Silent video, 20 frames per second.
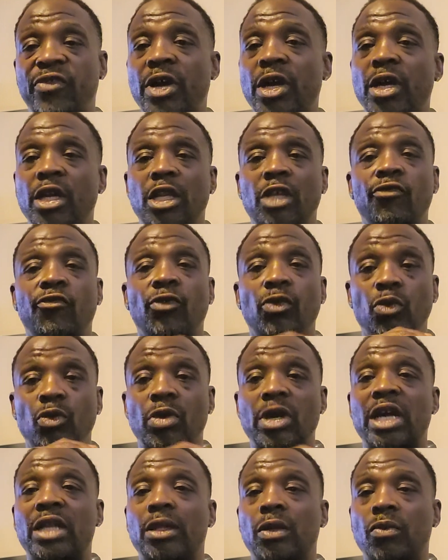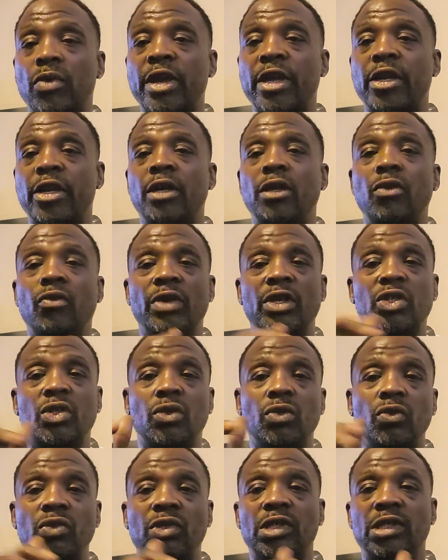fine if you got the right color
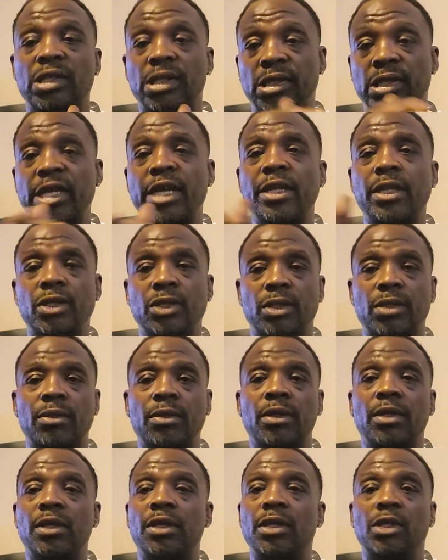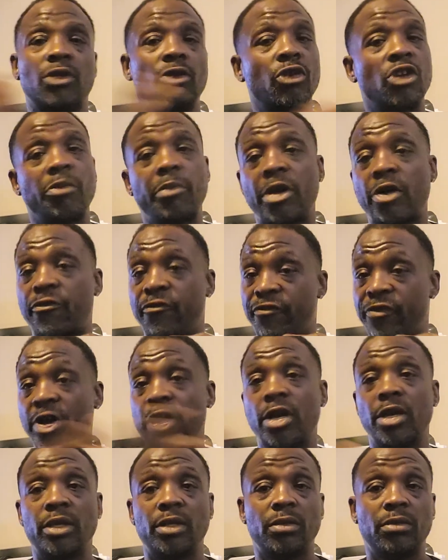resolutions and settings. It's going to come out
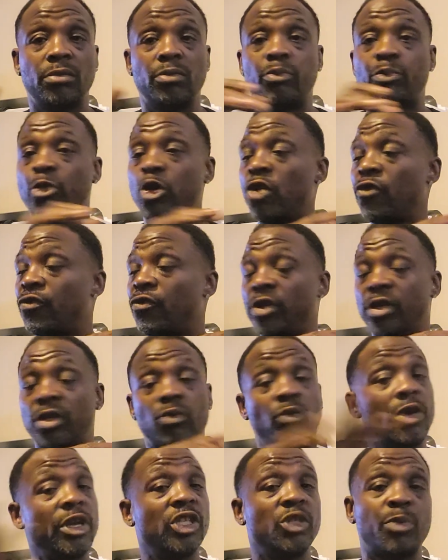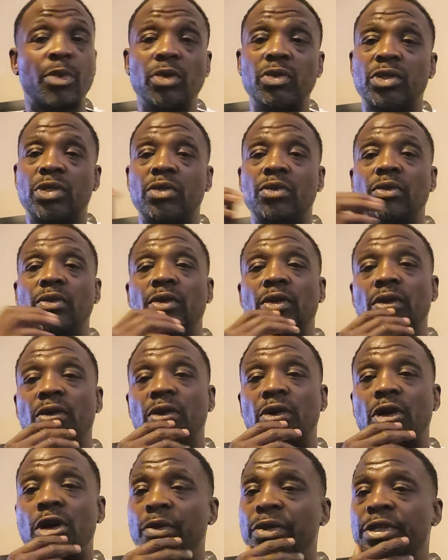fine, perfectly, the way it's supposed to,
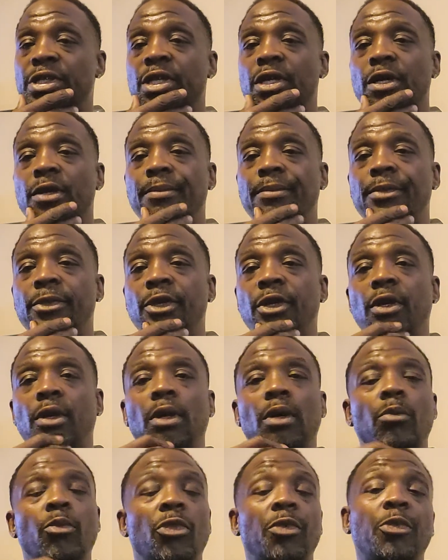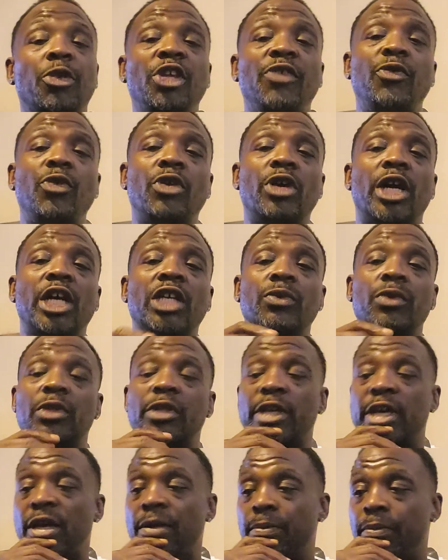all the time. I'm going to leave you guys
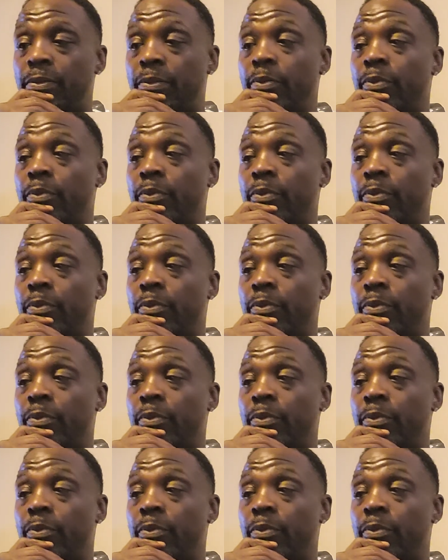with that.